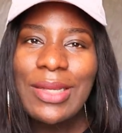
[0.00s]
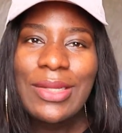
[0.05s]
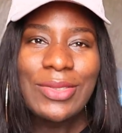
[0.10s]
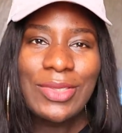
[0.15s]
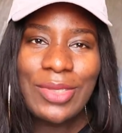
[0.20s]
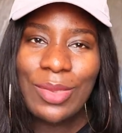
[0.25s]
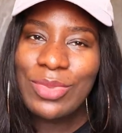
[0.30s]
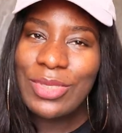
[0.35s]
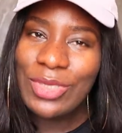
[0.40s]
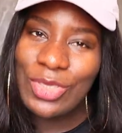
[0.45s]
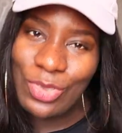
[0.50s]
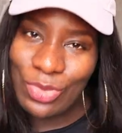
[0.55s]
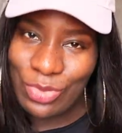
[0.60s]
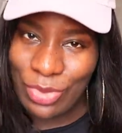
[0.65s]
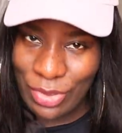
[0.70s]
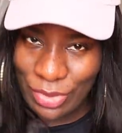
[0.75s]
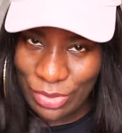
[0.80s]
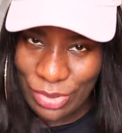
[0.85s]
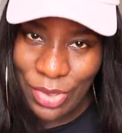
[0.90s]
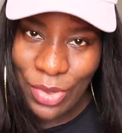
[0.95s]
something is
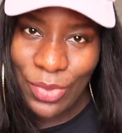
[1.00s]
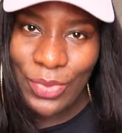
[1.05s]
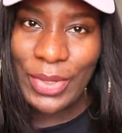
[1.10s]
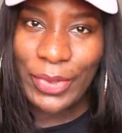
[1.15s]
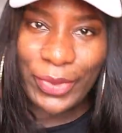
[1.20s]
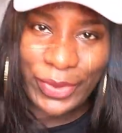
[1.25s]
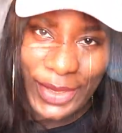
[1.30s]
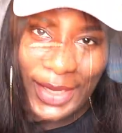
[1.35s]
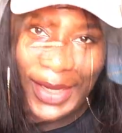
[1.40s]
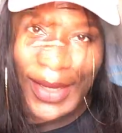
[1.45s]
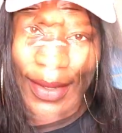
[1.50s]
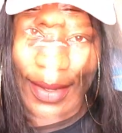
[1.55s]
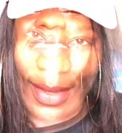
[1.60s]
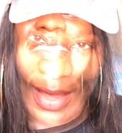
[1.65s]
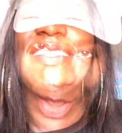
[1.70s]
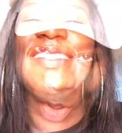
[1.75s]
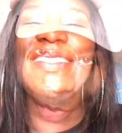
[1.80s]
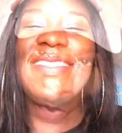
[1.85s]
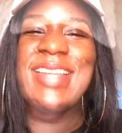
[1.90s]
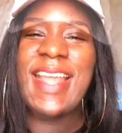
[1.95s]
wrong somewhere, okay?
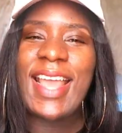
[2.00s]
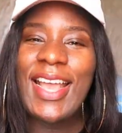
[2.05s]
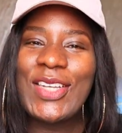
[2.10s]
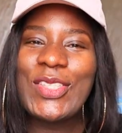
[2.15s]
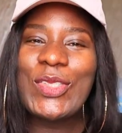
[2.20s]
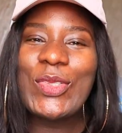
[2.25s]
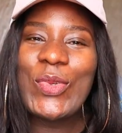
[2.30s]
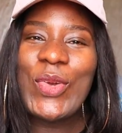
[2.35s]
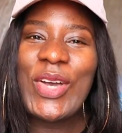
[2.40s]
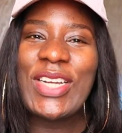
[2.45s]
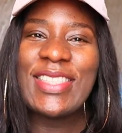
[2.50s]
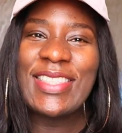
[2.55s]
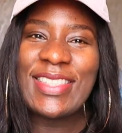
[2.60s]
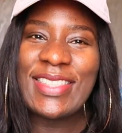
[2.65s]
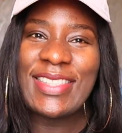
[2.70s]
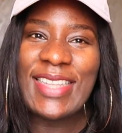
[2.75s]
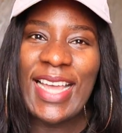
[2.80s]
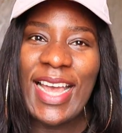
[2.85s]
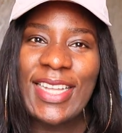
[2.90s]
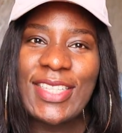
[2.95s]
The next one
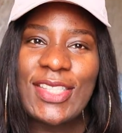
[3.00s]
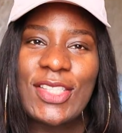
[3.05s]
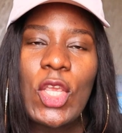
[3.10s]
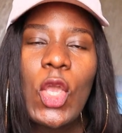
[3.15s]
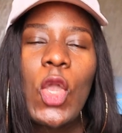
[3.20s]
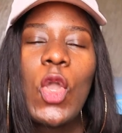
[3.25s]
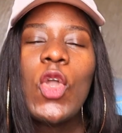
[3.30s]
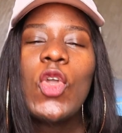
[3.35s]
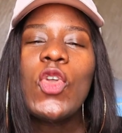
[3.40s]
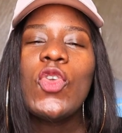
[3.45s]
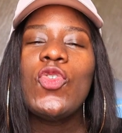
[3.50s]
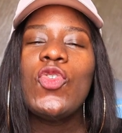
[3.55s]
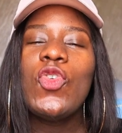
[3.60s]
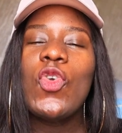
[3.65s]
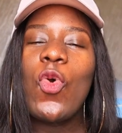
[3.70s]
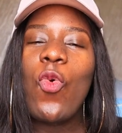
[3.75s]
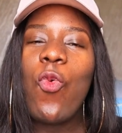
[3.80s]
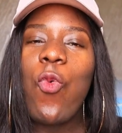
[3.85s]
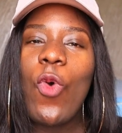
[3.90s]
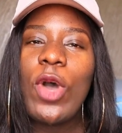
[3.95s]
is that
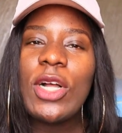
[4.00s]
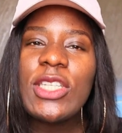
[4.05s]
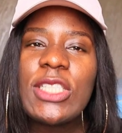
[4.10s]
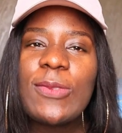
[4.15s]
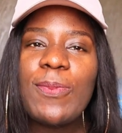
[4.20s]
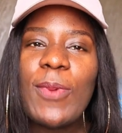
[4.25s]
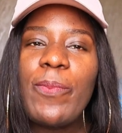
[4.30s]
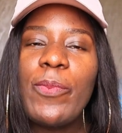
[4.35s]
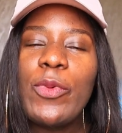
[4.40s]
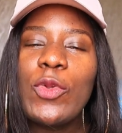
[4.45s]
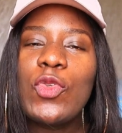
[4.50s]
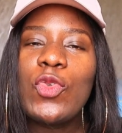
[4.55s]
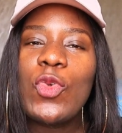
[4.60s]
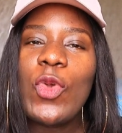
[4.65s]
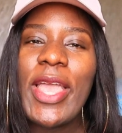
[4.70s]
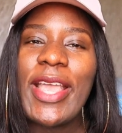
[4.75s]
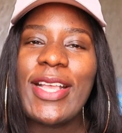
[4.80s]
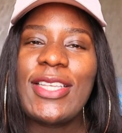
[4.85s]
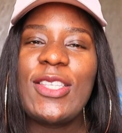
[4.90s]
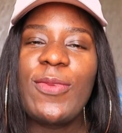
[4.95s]
you want people
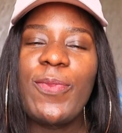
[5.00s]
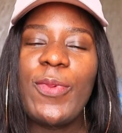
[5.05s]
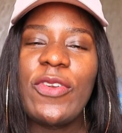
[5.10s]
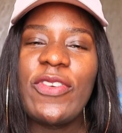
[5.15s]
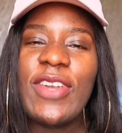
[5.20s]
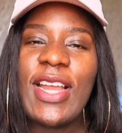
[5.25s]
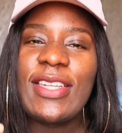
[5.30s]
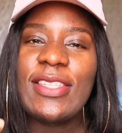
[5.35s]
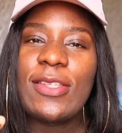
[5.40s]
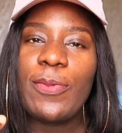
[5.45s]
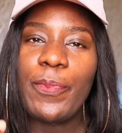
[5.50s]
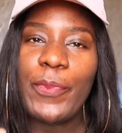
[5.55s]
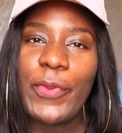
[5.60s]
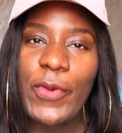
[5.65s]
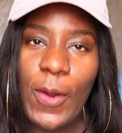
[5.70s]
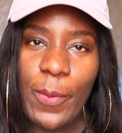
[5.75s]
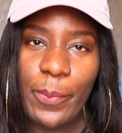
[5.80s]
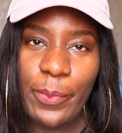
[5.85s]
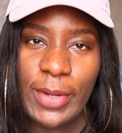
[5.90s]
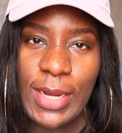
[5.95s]
to experience
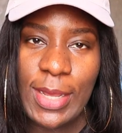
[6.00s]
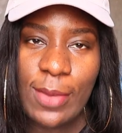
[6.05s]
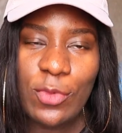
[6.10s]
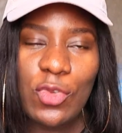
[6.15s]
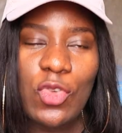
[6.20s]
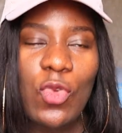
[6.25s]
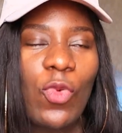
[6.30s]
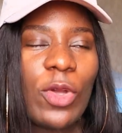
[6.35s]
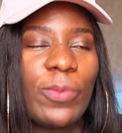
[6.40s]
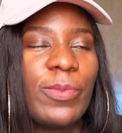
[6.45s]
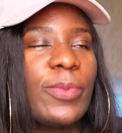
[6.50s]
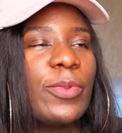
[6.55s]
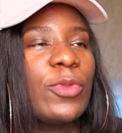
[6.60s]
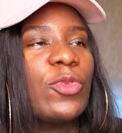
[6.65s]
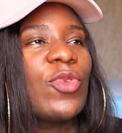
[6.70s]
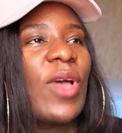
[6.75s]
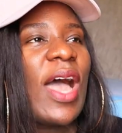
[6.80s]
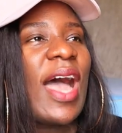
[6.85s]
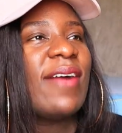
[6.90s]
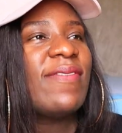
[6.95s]
problems. You want people
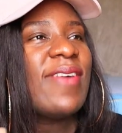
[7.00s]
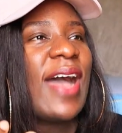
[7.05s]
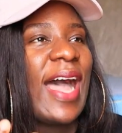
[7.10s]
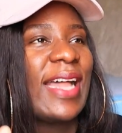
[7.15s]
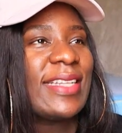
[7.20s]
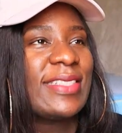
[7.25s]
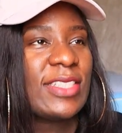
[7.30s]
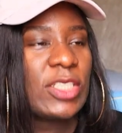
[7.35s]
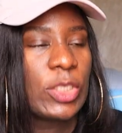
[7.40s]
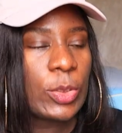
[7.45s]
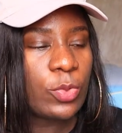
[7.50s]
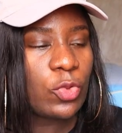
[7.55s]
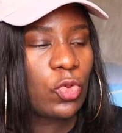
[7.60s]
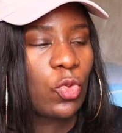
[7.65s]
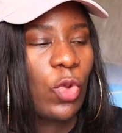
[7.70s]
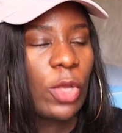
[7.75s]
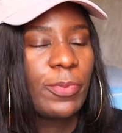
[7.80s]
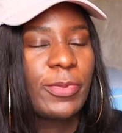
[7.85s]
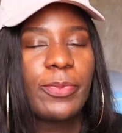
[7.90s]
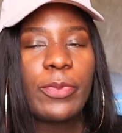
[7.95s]
to have hardships.
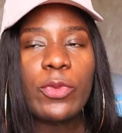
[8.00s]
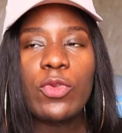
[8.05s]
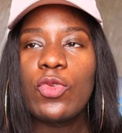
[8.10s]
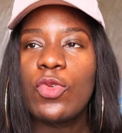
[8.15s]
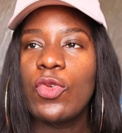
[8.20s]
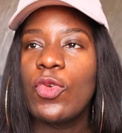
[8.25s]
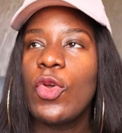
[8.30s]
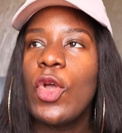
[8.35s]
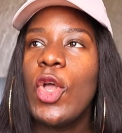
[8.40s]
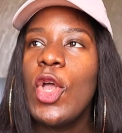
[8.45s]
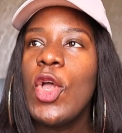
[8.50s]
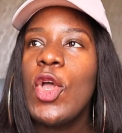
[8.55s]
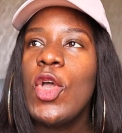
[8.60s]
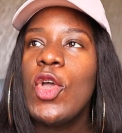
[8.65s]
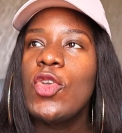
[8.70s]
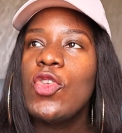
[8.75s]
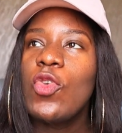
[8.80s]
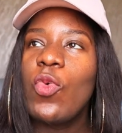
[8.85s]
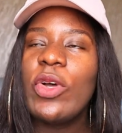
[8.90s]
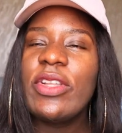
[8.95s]
You want
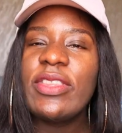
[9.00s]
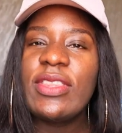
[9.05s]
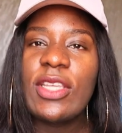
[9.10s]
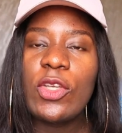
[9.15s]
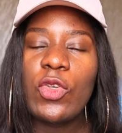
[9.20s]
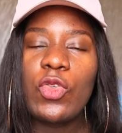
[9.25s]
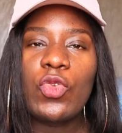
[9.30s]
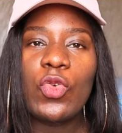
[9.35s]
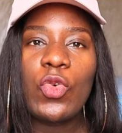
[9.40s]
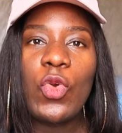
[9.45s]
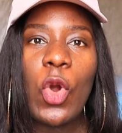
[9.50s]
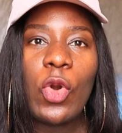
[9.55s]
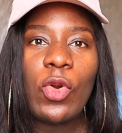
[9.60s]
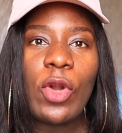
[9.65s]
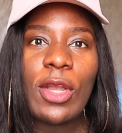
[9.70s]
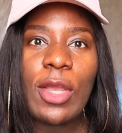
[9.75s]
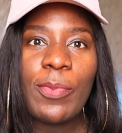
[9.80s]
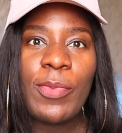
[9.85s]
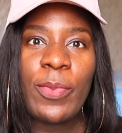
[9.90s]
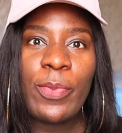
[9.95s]
things to go
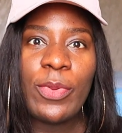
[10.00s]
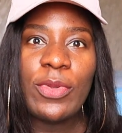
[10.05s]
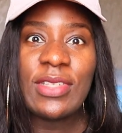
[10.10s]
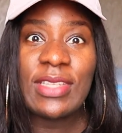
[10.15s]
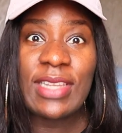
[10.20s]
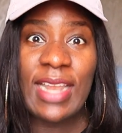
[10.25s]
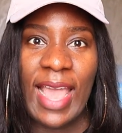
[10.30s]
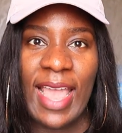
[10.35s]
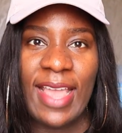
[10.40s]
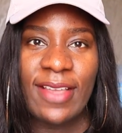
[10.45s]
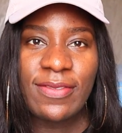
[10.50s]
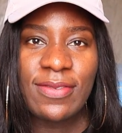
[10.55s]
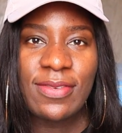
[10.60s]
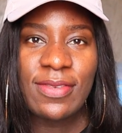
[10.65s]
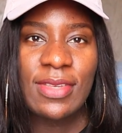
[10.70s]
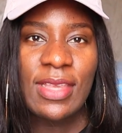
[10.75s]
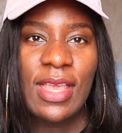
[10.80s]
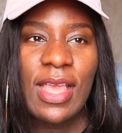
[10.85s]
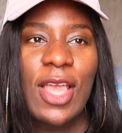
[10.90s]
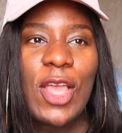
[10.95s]
wrong in people's
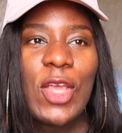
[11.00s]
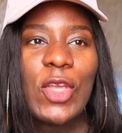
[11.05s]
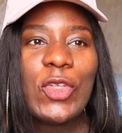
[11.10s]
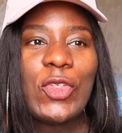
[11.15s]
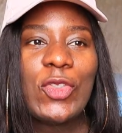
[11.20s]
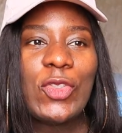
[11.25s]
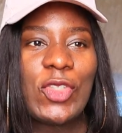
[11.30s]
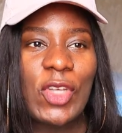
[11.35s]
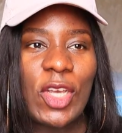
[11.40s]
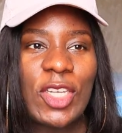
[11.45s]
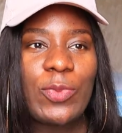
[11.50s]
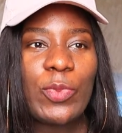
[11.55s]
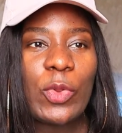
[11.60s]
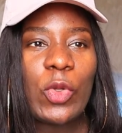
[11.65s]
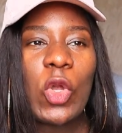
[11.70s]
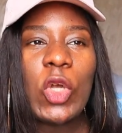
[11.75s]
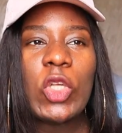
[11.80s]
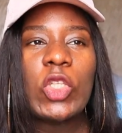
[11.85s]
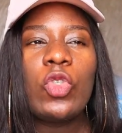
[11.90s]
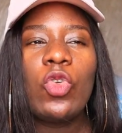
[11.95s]
lives just
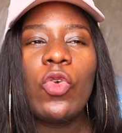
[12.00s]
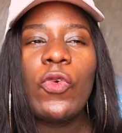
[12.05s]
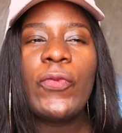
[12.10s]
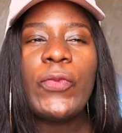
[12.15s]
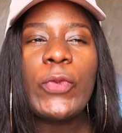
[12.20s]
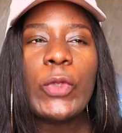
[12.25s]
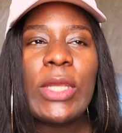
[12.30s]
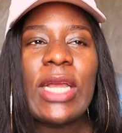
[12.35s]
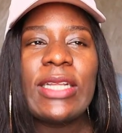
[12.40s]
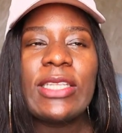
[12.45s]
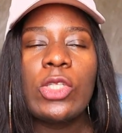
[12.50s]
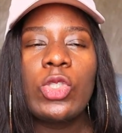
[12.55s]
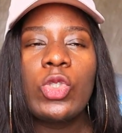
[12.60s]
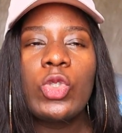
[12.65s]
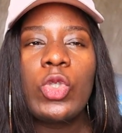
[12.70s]
because you feel like they